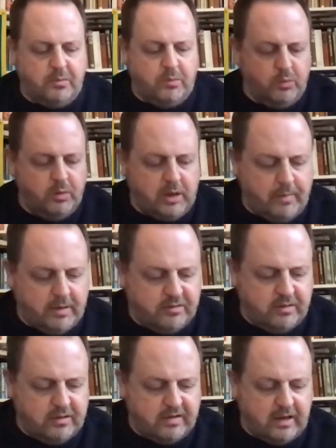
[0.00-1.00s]
Jim. We'll come back
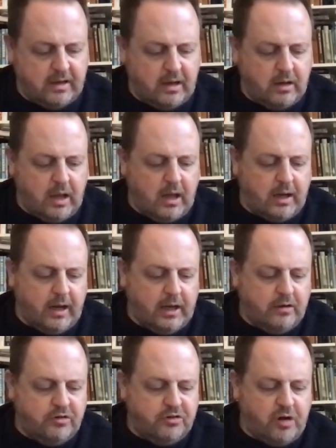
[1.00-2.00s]
to you in a second. Can I
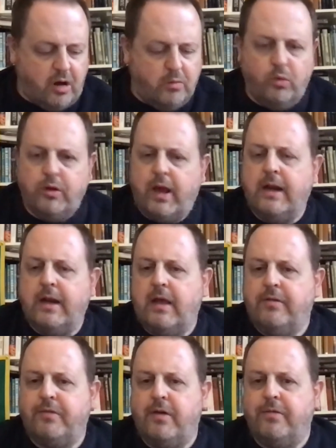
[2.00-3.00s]
go to Sian Woodhead
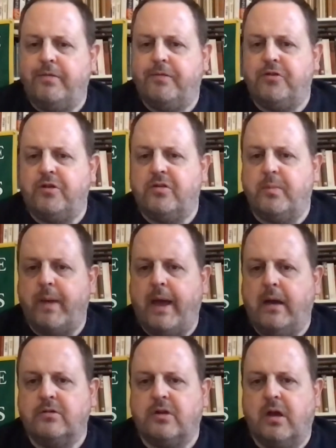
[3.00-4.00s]
if she's
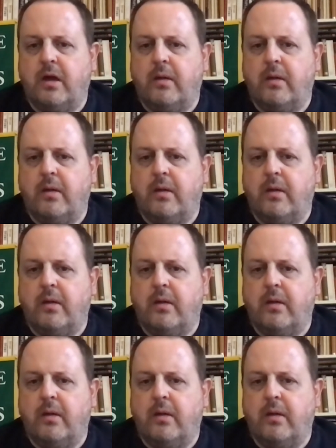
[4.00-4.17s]
about?